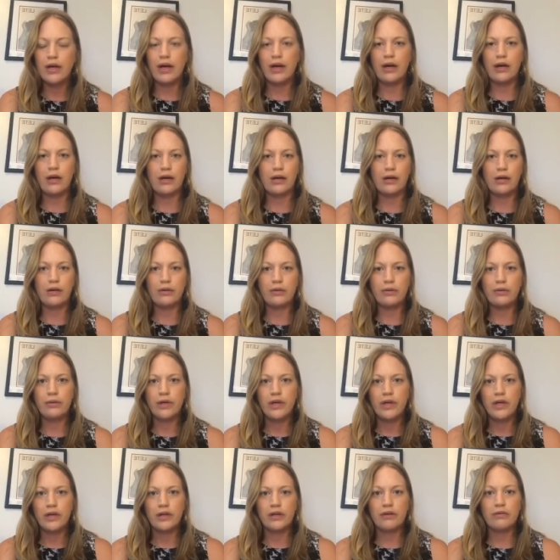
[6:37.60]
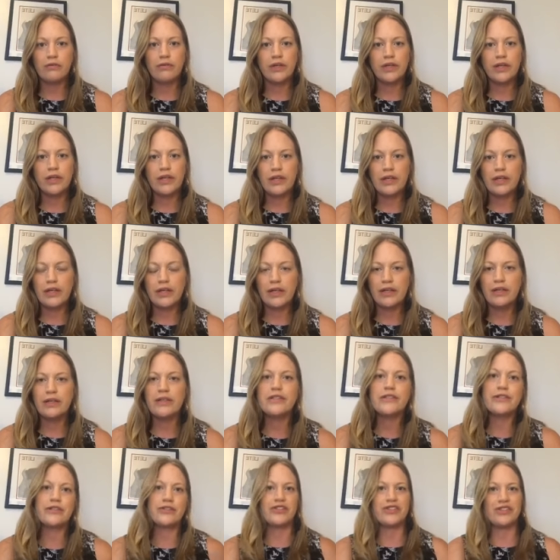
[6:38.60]
how there really, in
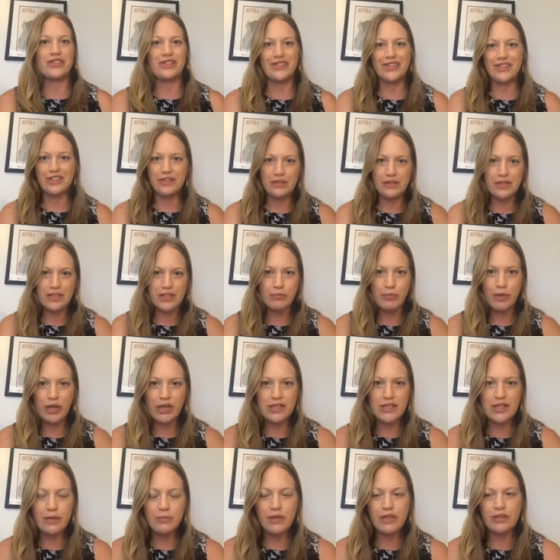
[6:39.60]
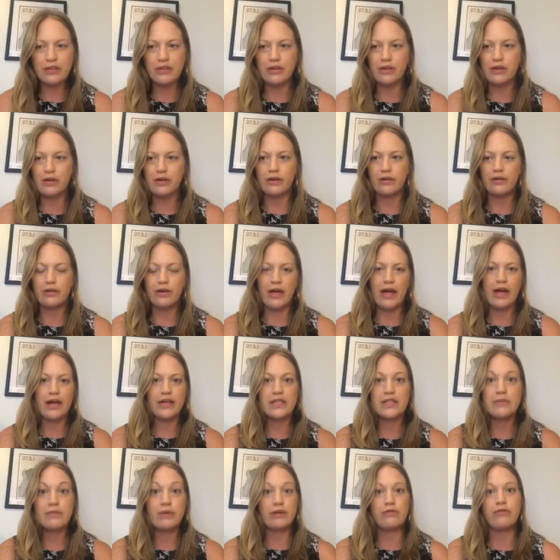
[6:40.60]
addition to this pandemic, there
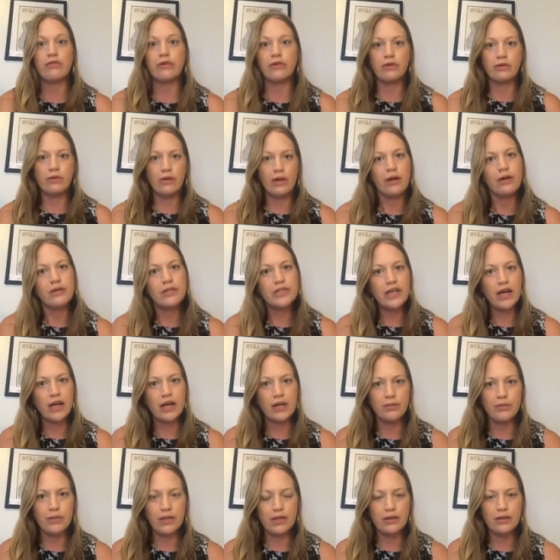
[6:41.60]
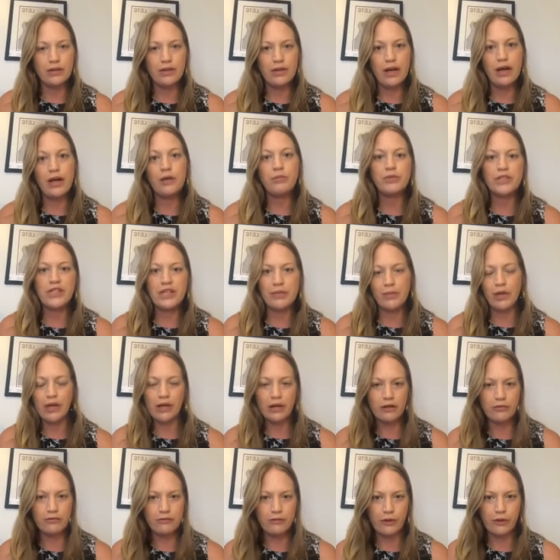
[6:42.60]
has been for a long time an epidemic
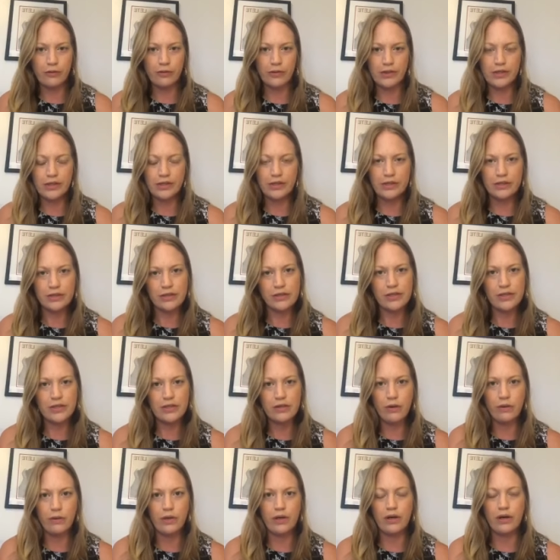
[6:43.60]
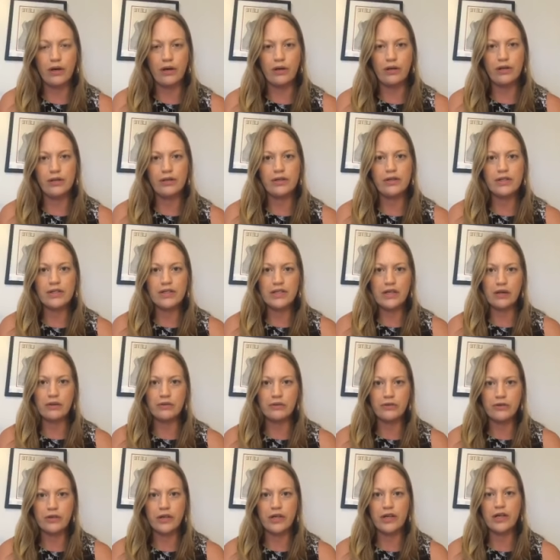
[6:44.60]
of loneliness going on in this
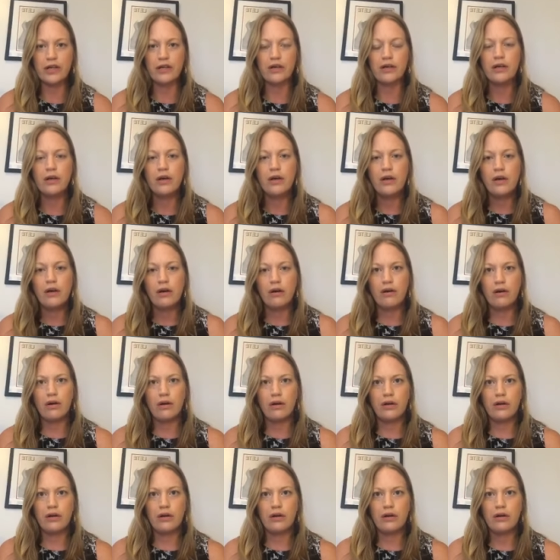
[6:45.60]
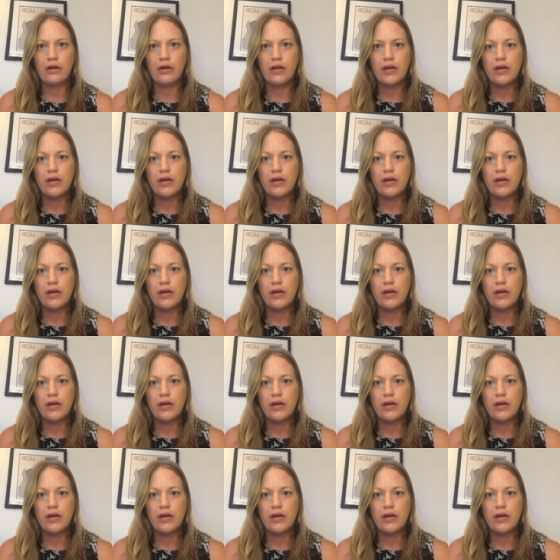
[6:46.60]
country, and our